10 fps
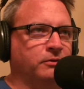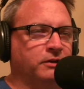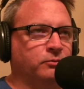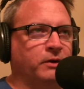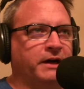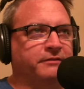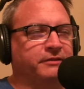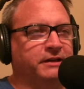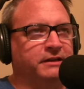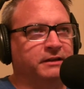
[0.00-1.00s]
his wife
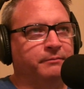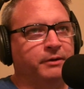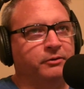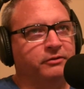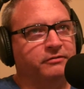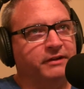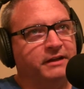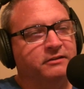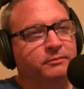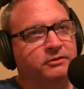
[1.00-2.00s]
and him both are
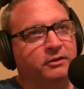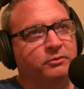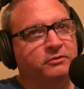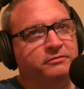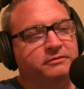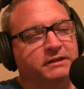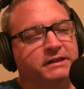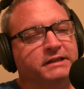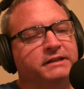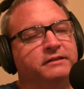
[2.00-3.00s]
fans of Michelle Wolf,
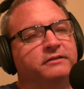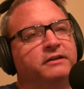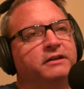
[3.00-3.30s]
and